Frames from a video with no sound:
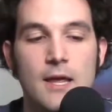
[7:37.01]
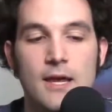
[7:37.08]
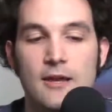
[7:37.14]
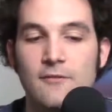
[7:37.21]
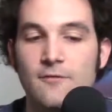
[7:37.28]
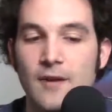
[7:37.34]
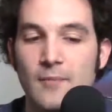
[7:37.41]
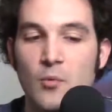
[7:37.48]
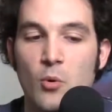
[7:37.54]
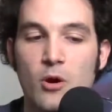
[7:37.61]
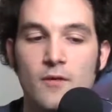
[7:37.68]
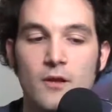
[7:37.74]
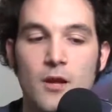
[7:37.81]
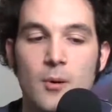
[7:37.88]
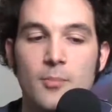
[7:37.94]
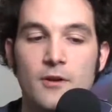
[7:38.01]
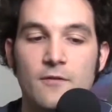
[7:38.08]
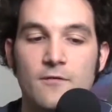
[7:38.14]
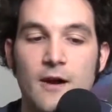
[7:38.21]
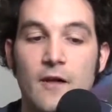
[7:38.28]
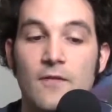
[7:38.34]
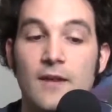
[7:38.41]
In February, the company
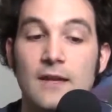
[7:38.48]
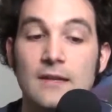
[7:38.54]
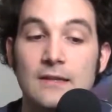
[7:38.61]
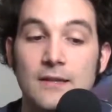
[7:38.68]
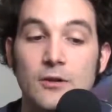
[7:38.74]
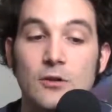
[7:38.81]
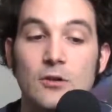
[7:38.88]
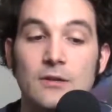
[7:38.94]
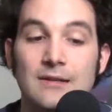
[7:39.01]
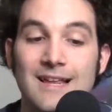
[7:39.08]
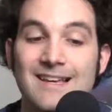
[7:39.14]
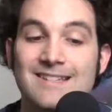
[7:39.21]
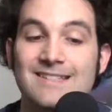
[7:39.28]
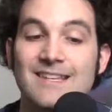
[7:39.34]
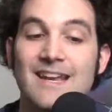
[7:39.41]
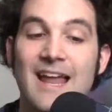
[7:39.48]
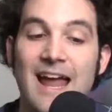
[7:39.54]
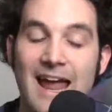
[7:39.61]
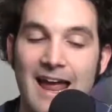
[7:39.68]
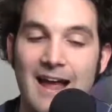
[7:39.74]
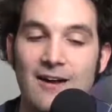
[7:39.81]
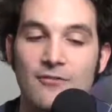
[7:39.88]
found that a little less than
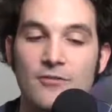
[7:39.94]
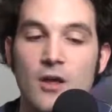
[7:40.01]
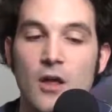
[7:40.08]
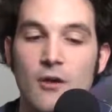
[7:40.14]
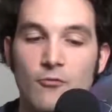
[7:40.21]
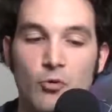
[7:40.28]
half,